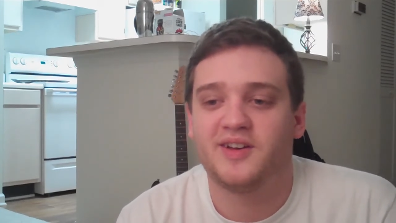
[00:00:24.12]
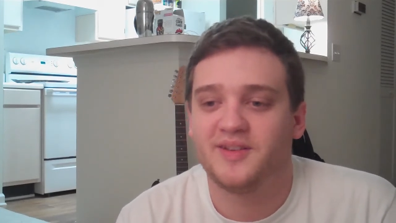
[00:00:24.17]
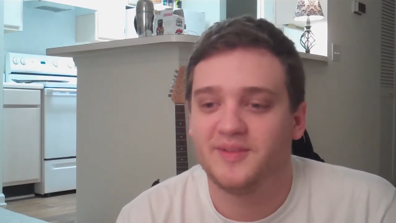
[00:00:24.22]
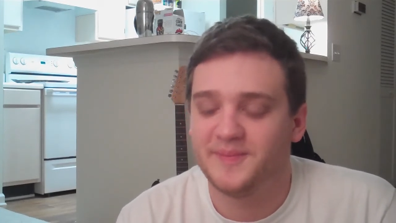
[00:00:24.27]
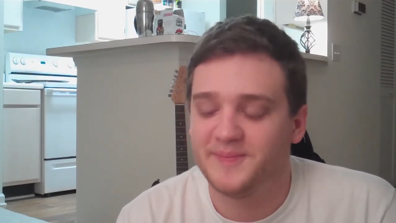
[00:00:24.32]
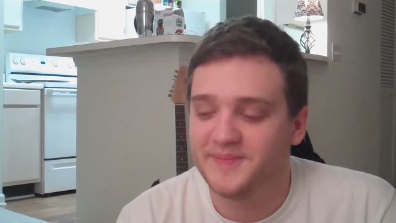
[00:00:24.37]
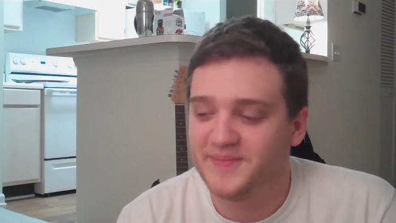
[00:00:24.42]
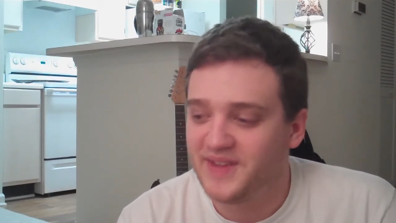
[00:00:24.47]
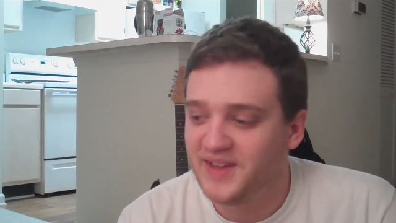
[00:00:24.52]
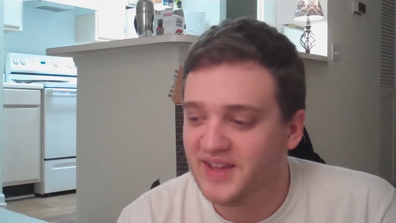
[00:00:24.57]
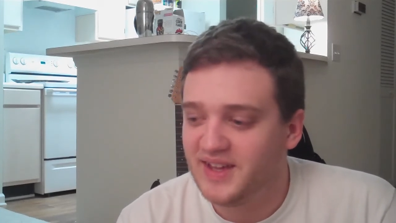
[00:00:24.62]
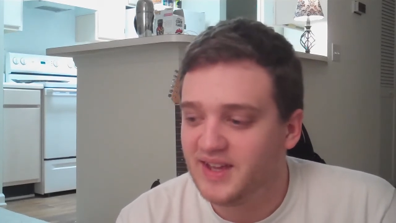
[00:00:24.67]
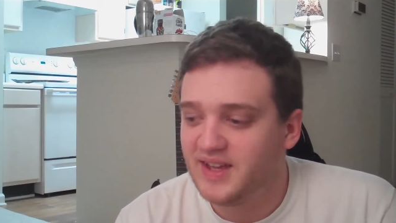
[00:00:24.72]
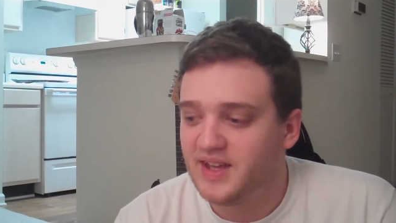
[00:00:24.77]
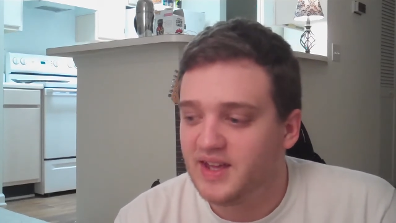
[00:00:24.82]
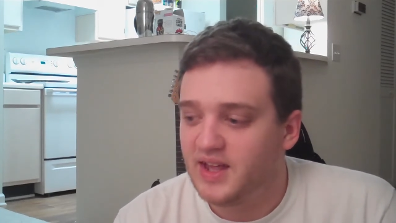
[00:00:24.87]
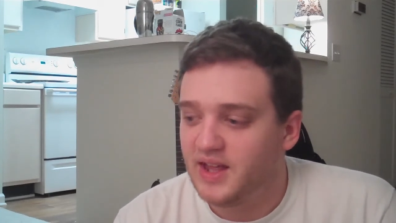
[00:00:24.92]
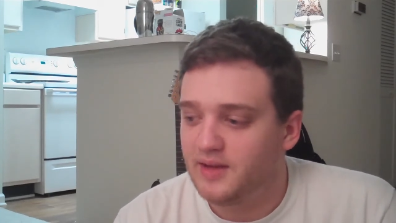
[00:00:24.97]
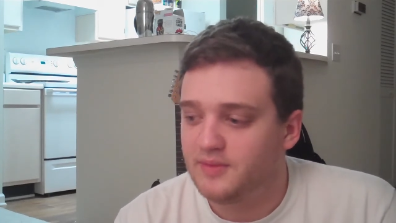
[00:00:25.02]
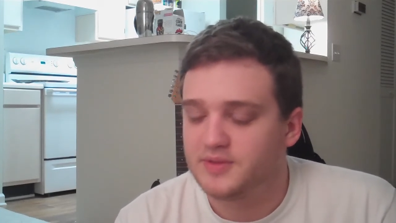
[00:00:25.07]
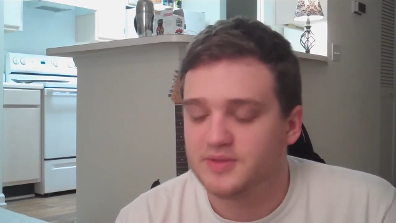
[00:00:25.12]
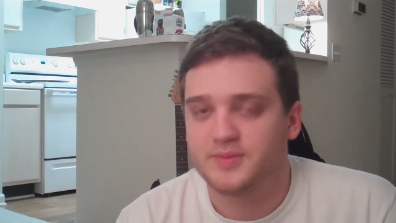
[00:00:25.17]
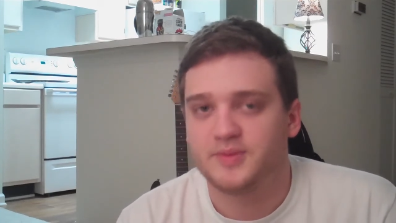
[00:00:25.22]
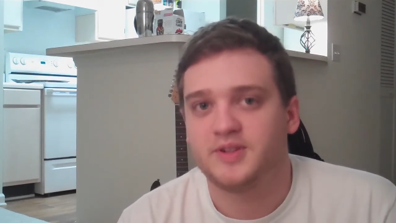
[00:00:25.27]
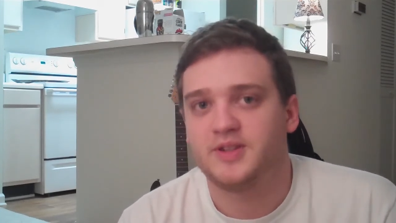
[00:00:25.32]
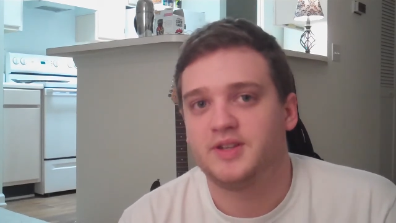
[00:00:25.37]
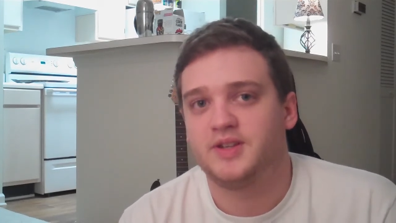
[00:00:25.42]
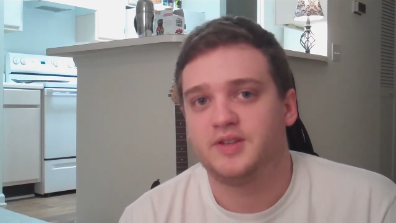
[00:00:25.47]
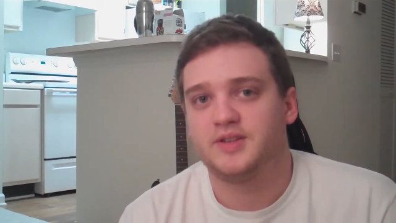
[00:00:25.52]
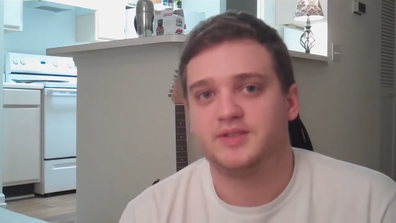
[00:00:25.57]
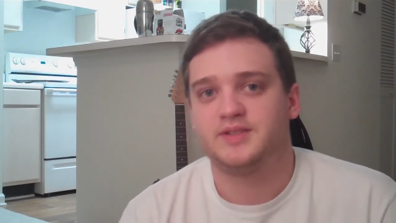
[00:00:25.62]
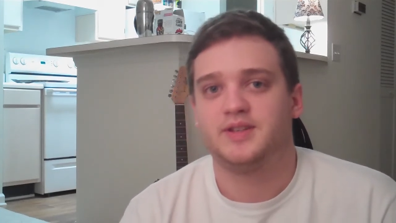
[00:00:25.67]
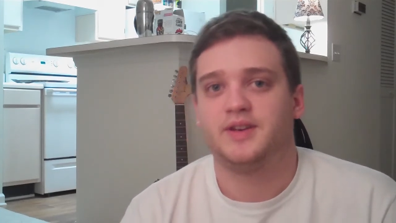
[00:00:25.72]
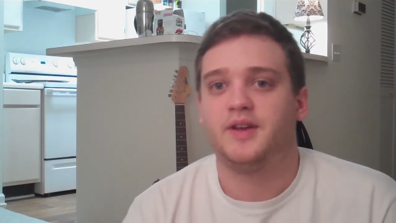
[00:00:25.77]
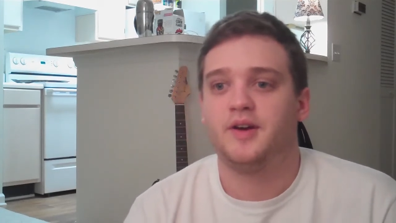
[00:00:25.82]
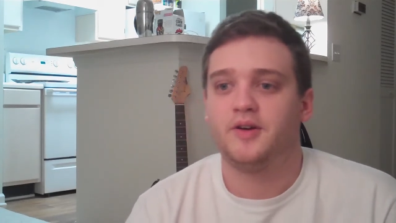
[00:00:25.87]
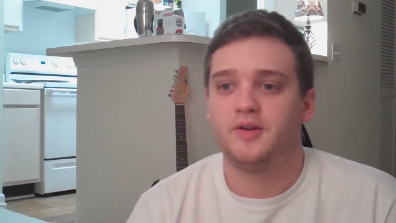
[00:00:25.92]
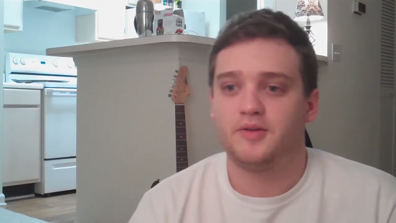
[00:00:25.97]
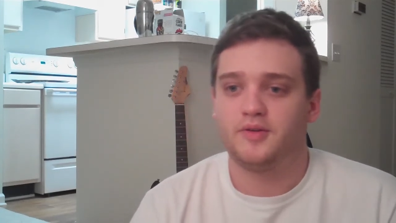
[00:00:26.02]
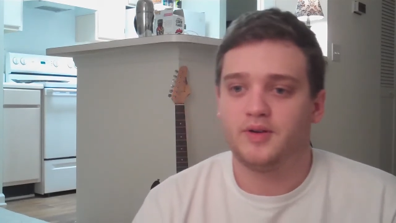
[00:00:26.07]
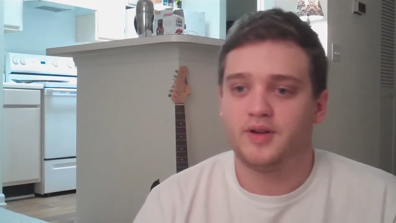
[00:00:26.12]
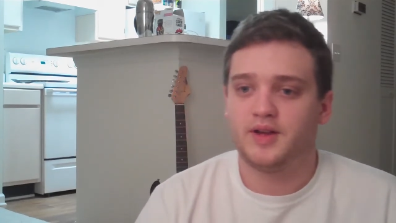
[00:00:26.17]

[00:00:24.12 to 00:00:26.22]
Um, that was really good to know.